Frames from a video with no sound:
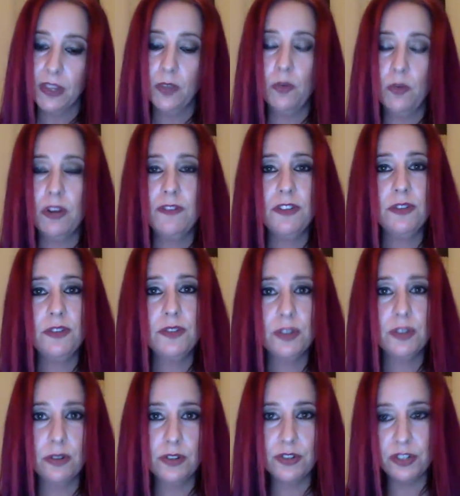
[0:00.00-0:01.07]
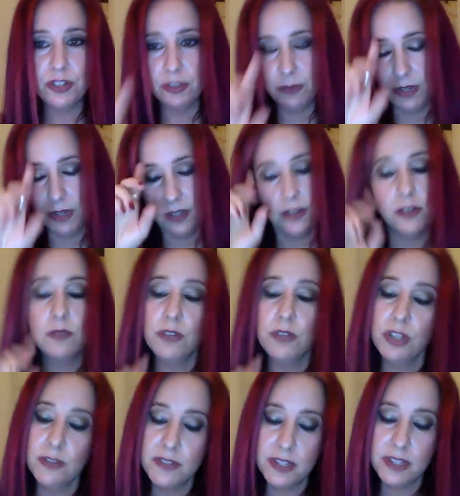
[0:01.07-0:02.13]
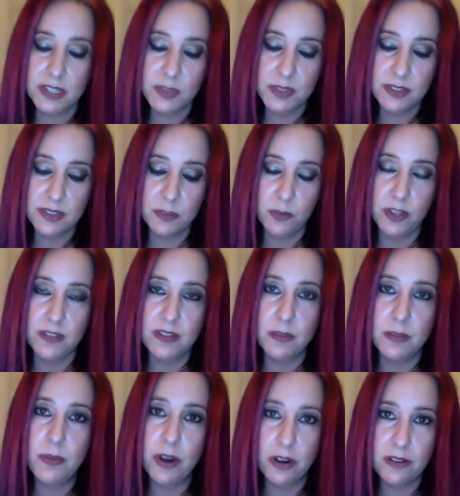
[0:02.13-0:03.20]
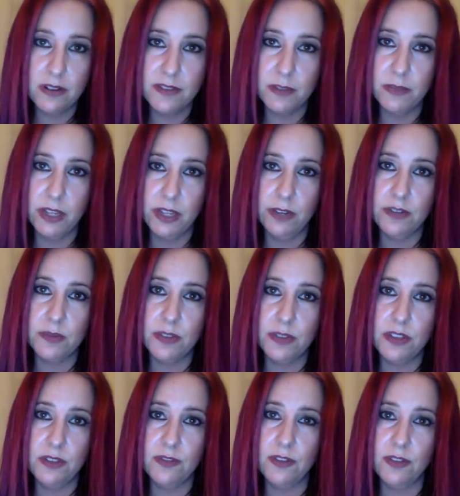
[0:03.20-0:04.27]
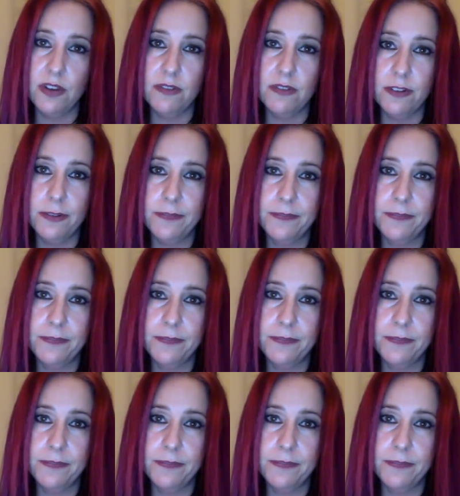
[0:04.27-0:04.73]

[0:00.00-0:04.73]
what if you told your children, when you have sex with someone, some part of them lingers with you forever?